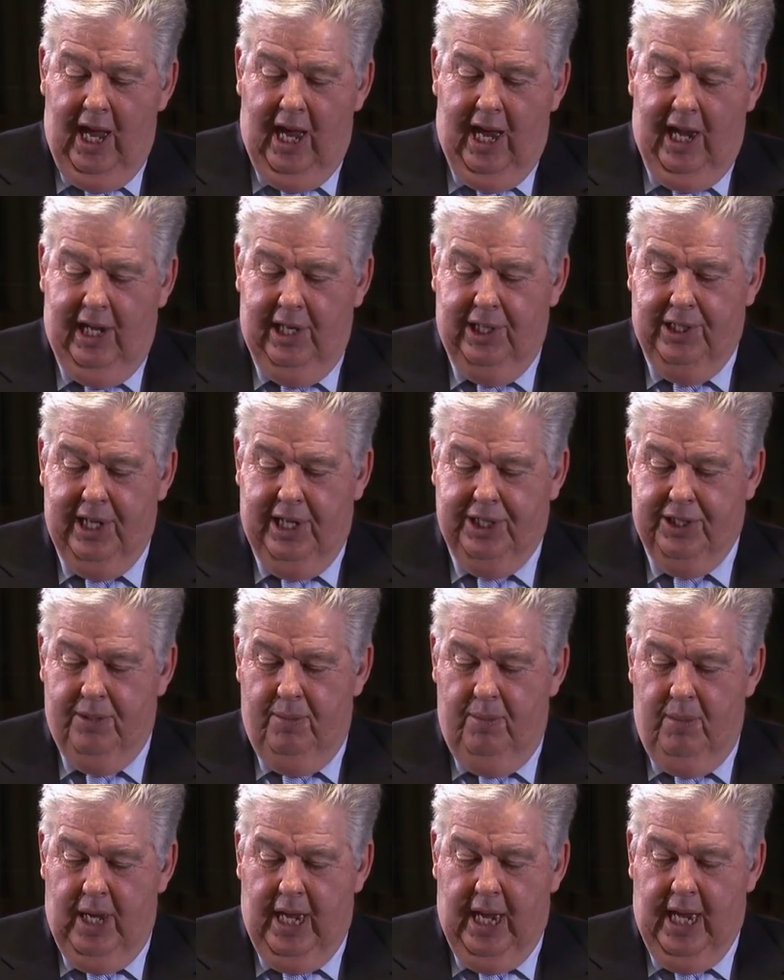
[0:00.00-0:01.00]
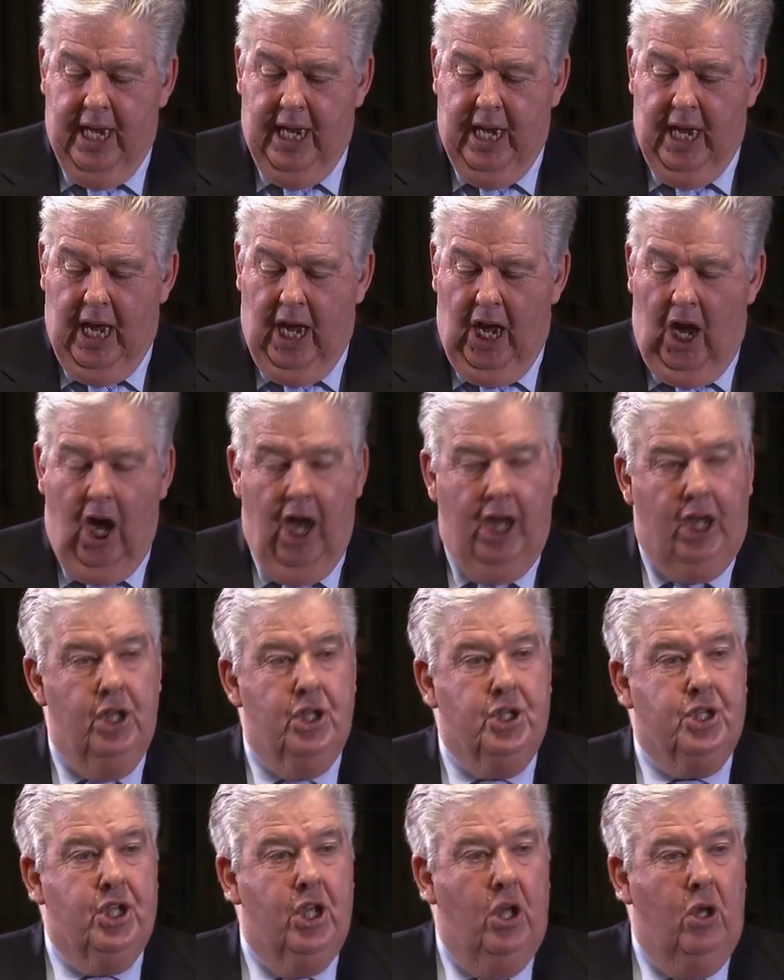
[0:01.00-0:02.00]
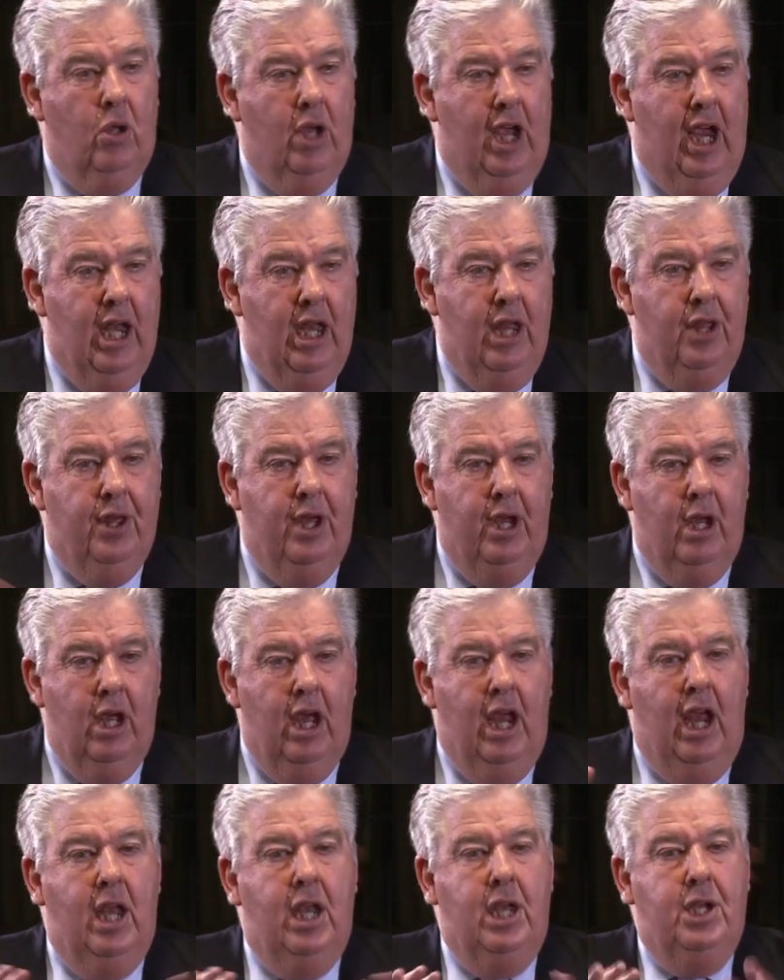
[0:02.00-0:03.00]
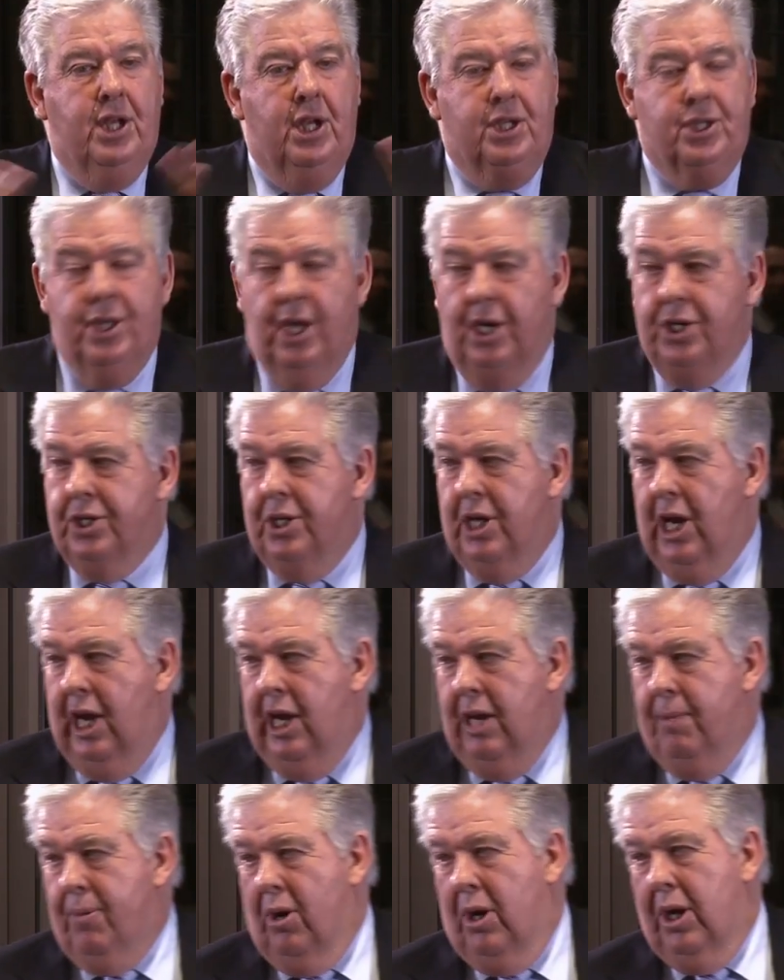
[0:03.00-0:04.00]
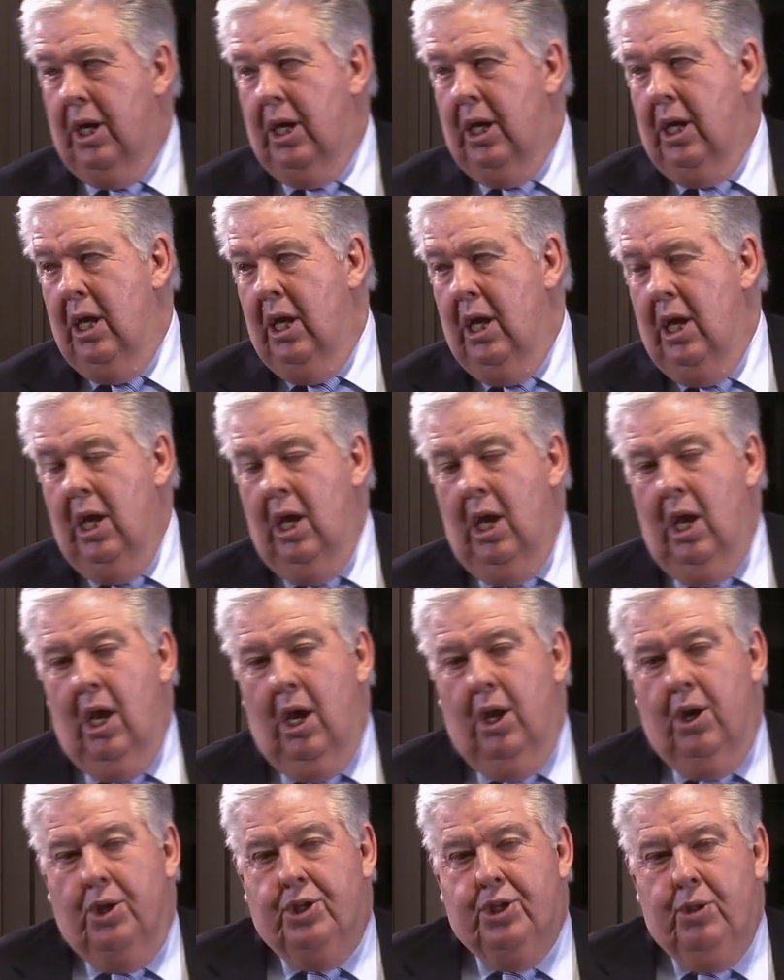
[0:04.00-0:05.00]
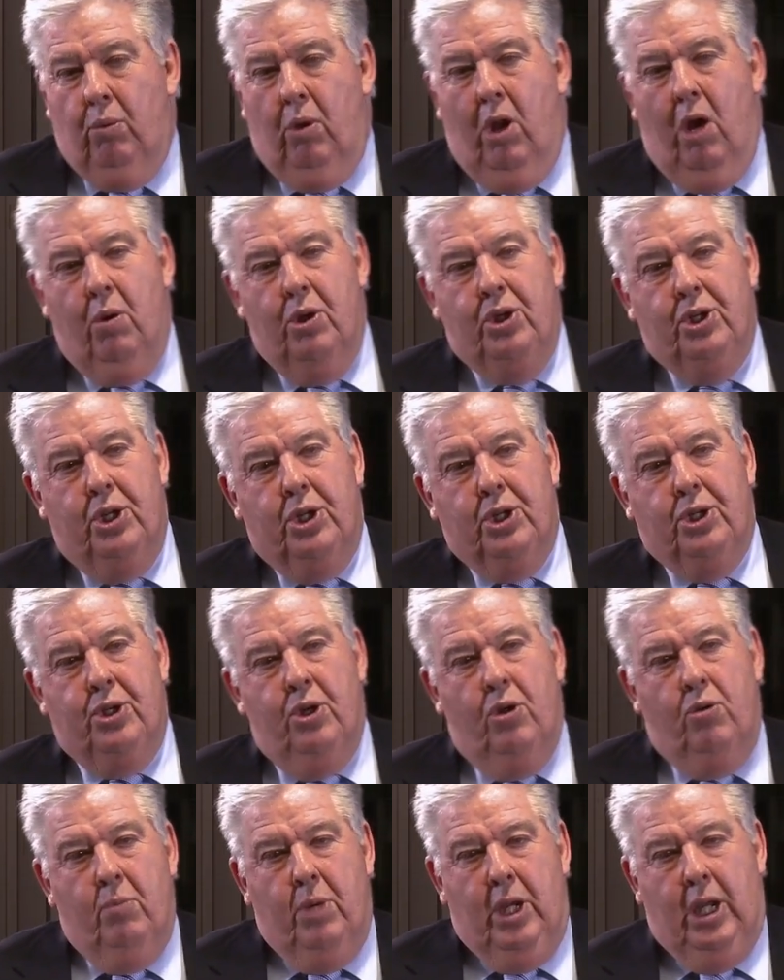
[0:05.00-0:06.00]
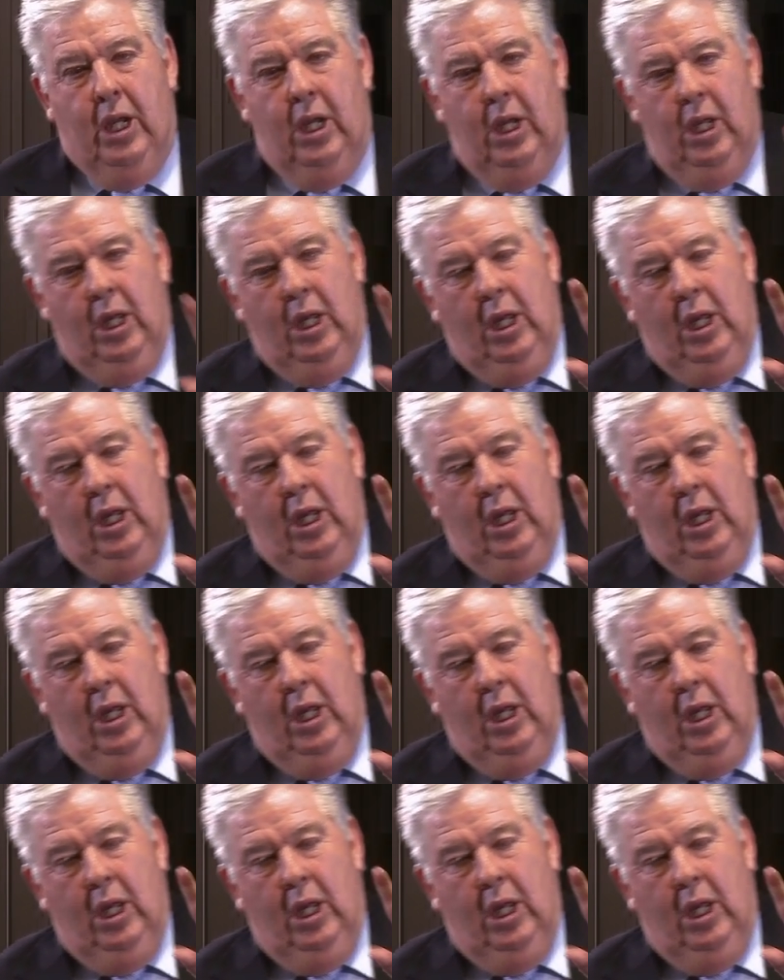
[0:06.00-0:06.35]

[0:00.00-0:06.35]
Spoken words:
and he said to me, I can sell anything, any destination to anybody. And I said, well, I want you to sell me